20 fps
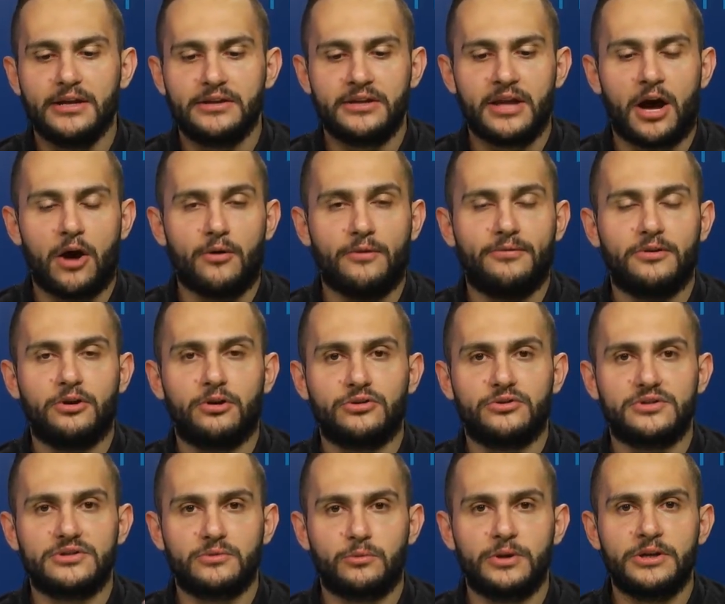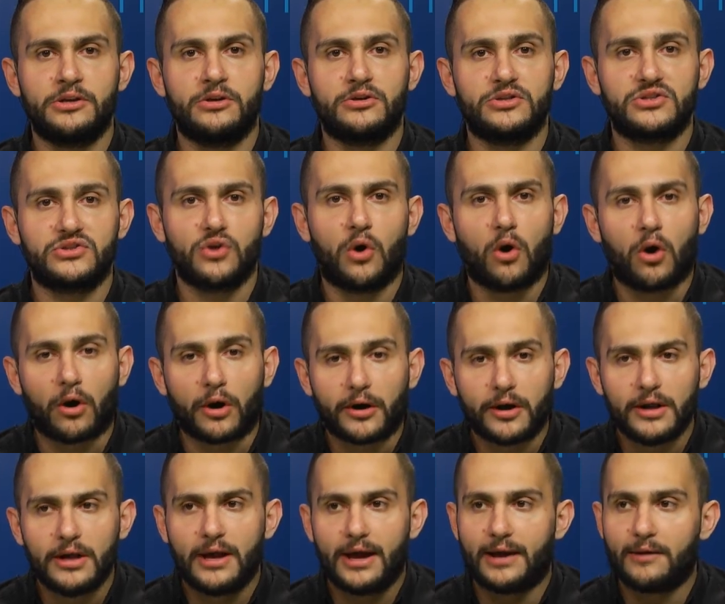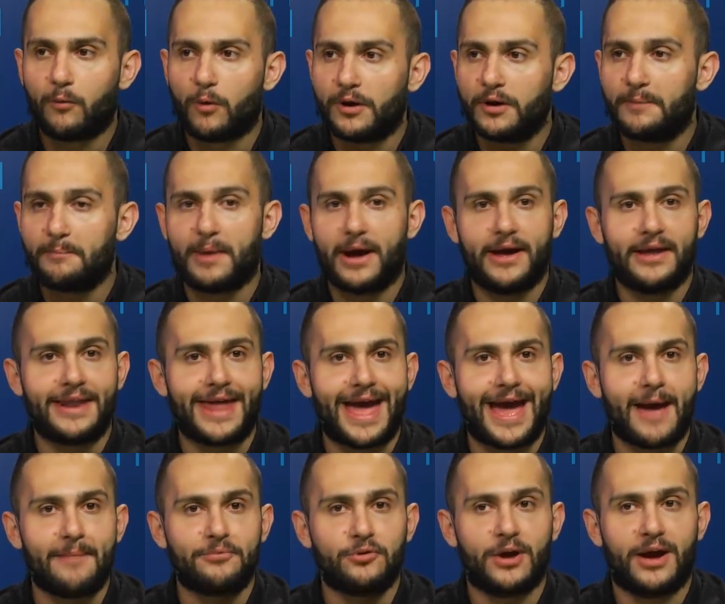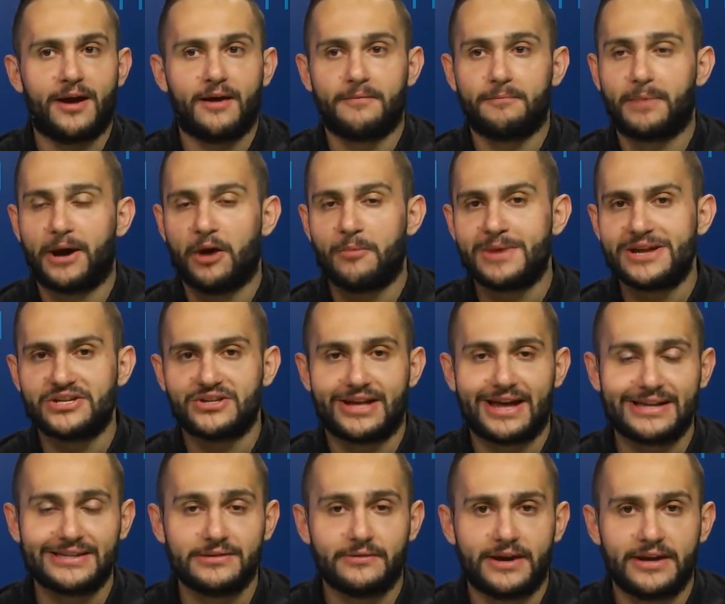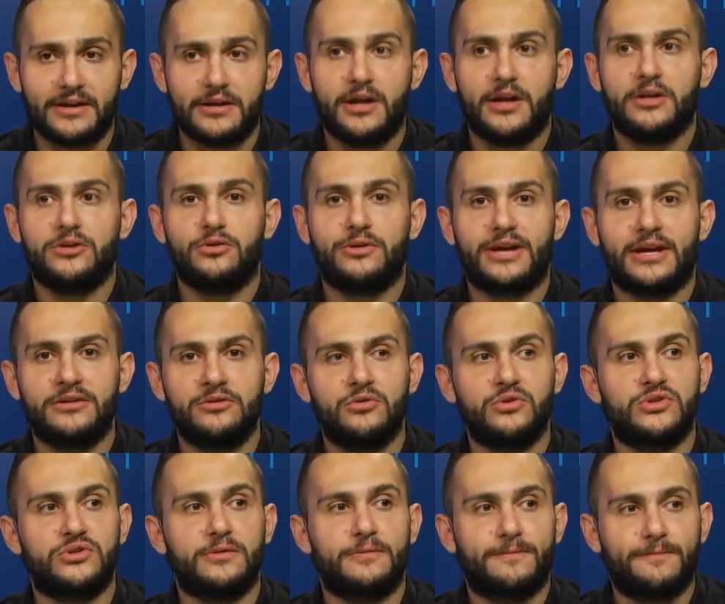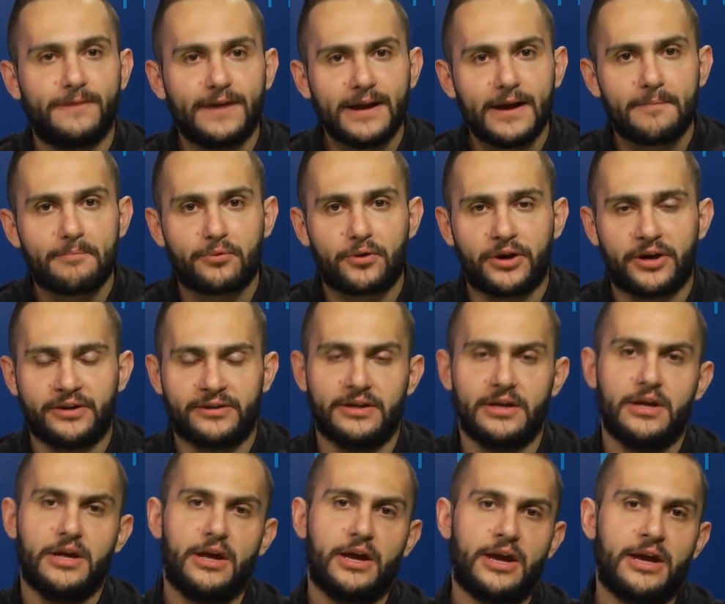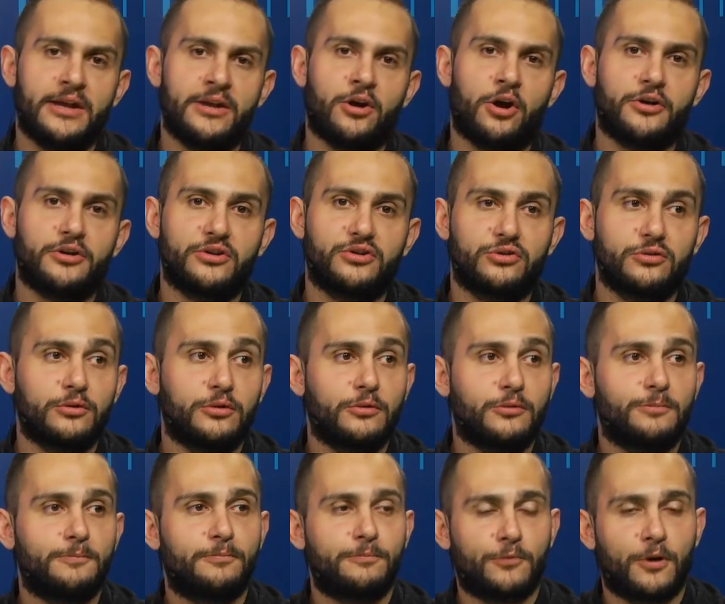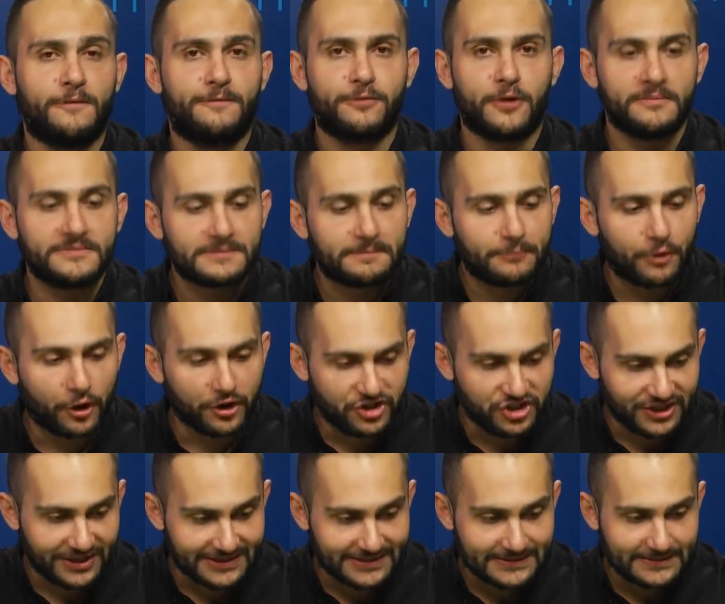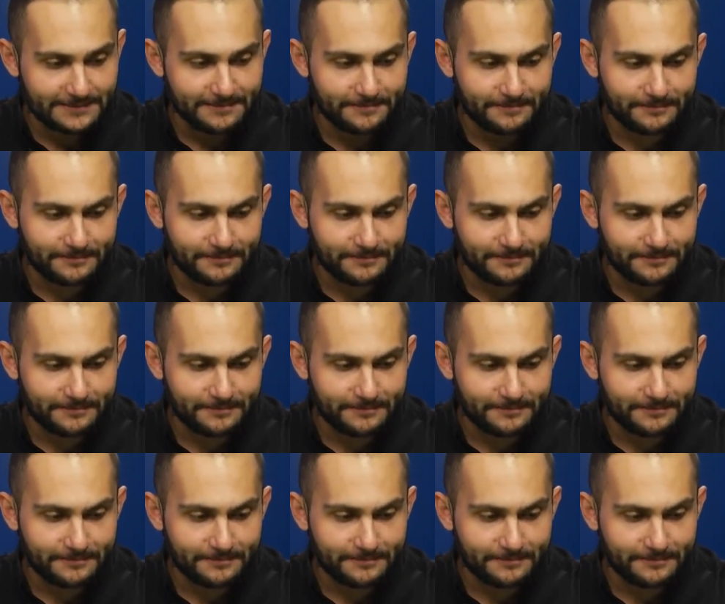Now, if you go to the Windows Store and want to buy an app, you have biometric activated, you can use your fingerprint in order to confirm the purchase.